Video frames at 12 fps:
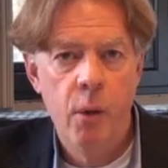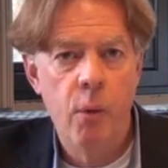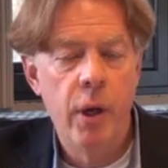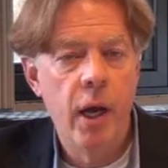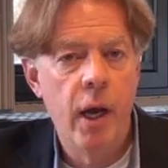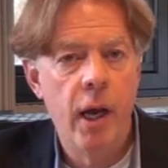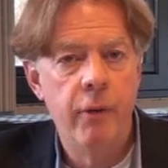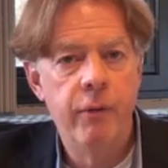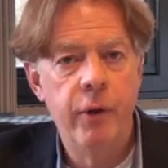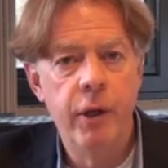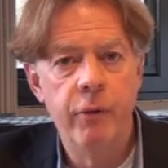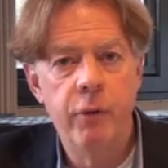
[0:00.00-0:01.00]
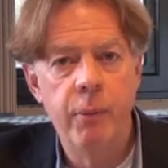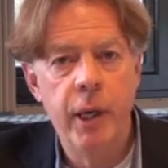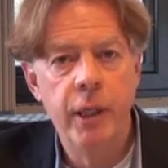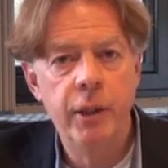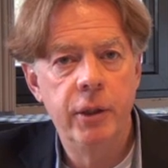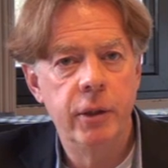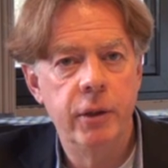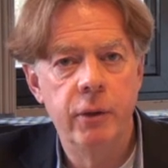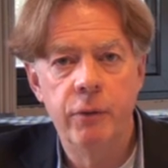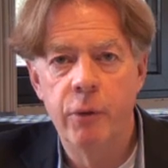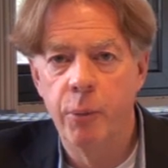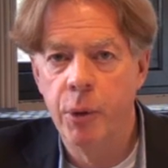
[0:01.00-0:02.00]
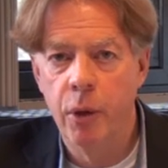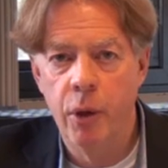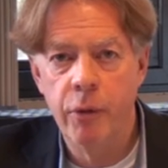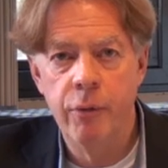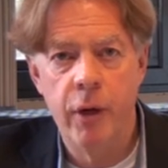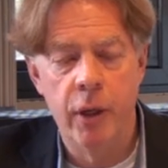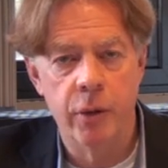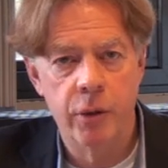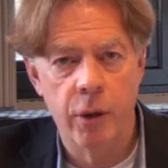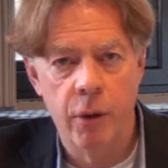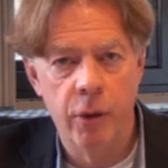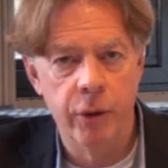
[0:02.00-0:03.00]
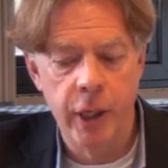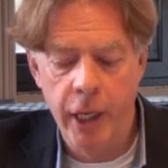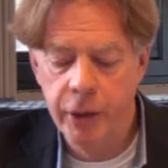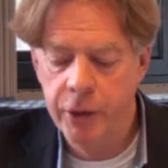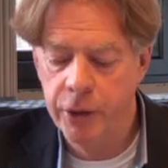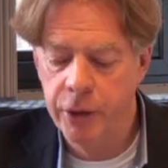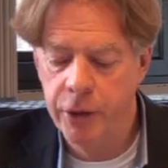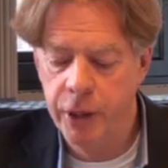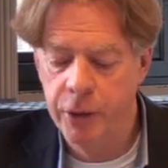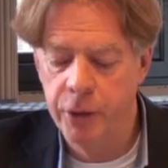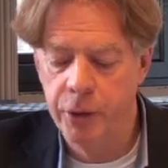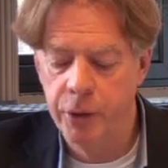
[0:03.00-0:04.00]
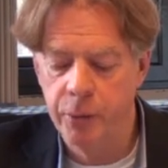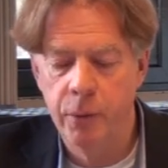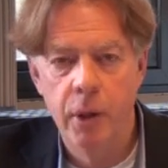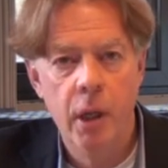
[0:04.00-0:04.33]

We have information from your log file, so all the actions that you do.